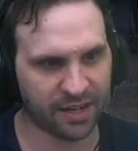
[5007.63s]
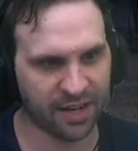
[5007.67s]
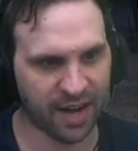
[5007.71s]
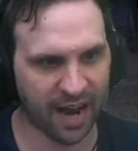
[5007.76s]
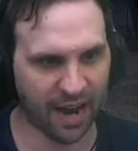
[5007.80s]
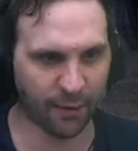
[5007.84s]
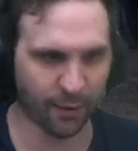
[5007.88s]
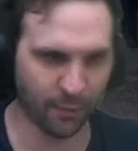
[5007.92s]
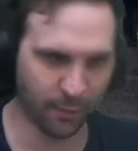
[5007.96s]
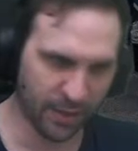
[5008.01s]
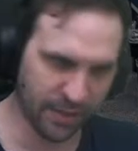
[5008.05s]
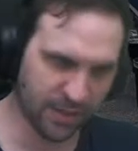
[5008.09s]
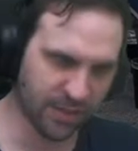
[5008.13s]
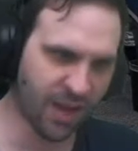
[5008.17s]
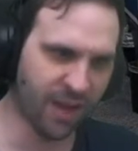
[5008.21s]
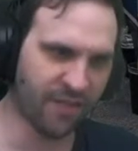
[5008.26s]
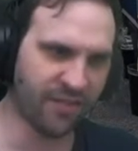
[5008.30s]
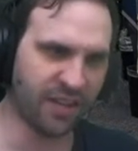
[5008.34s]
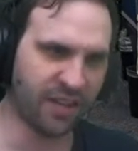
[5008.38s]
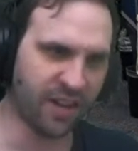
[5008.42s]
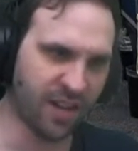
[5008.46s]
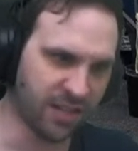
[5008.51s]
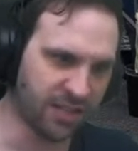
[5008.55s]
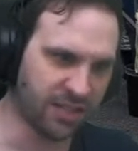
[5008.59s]
I would piss off
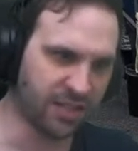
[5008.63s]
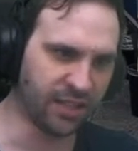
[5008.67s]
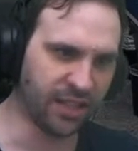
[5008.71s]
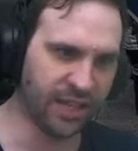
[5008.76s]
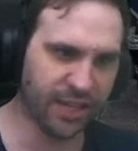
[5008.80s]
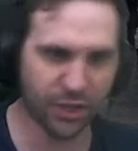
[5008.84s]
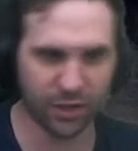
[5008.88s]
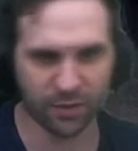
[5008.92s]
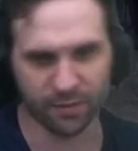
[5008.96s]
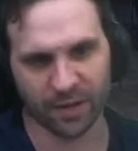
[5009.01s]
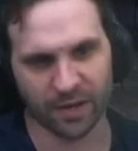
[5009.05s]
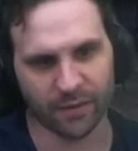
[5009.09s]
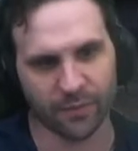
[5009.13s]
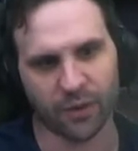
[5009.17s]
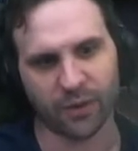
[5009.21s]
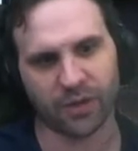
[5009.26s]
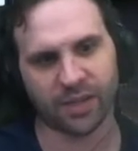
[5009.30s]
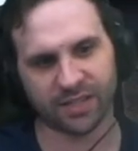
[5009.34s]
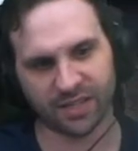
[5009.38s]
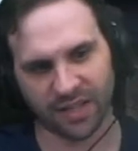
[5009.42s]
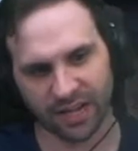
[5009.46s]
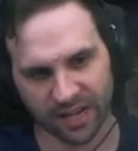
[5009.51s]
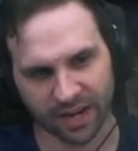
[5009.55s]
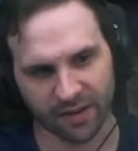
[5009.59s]
the Constellation people
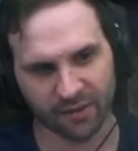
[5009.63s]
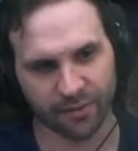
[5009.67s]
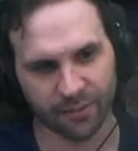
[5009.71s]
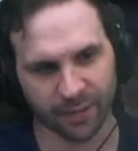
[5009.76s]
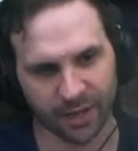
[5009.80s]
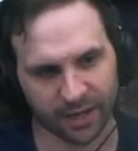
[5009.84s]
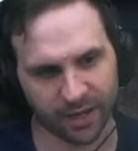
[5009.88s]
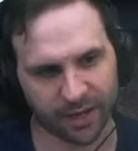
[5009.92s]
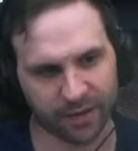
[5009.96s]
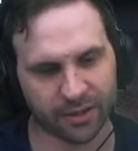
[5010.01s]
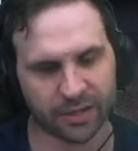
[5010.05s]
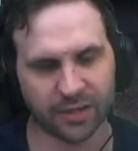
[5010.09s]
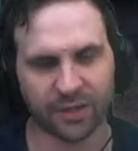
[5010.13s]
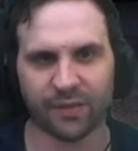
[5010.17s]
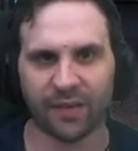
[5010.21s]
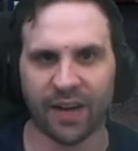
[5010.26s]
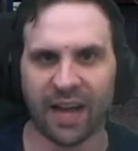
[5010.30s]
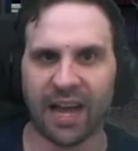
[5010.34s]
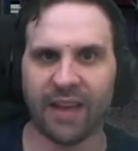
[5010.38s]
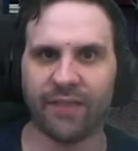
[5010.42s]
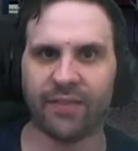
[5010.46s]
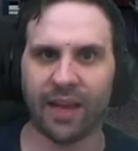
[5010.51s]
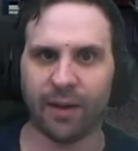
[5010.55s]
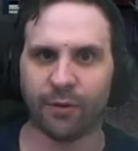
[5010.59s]
because I never made Ares
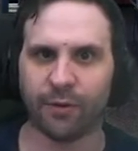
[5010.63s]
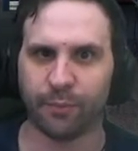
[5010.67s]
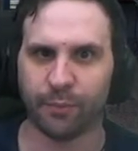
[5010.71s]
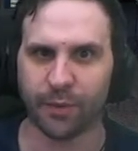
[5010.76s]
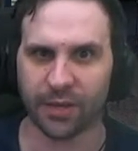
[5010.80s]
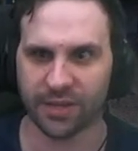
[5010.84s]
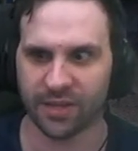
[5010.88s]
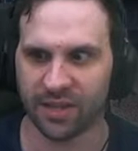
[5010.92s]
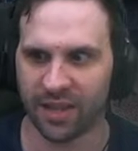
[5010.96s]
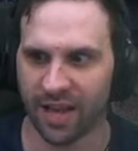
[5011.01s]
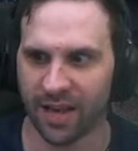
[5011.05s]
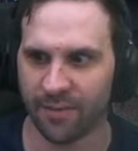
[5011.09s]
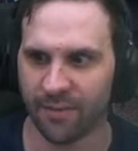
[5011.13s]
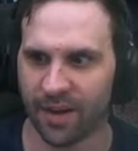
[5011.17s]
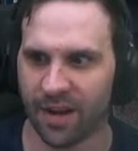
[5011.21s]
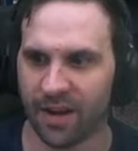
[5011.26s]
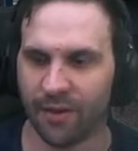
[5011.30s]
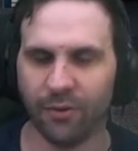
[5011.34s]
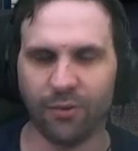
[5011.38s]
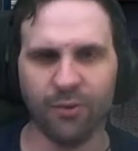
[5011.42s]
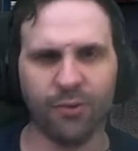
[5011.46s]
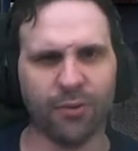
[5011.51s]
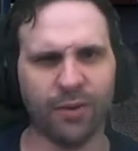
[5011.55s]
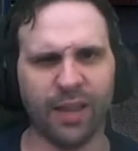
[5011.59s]
5. That would piss them off.
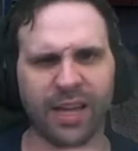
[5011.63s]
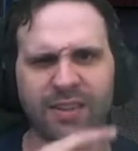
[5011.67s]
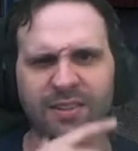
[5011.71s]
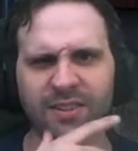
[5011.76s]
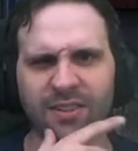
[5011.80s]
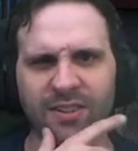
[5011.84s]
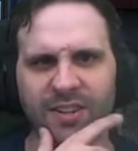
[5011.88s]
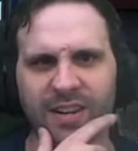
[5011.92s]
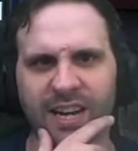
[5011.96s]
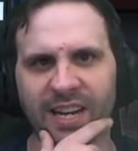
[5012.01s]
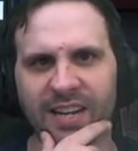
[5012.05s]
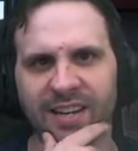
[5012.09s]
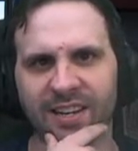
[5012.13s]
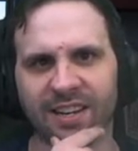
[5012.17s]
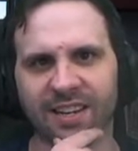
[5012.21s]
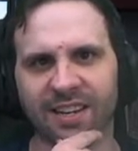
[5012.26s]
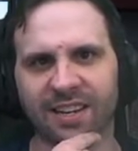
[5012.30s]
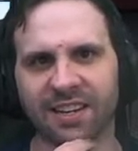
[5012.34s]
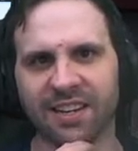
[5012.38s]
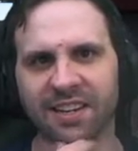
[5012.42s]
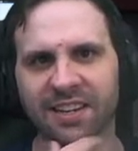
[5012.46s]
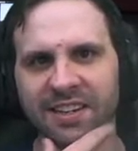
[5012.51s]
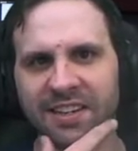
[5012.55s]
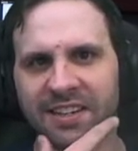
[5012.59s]
Ooh, that's a good idea.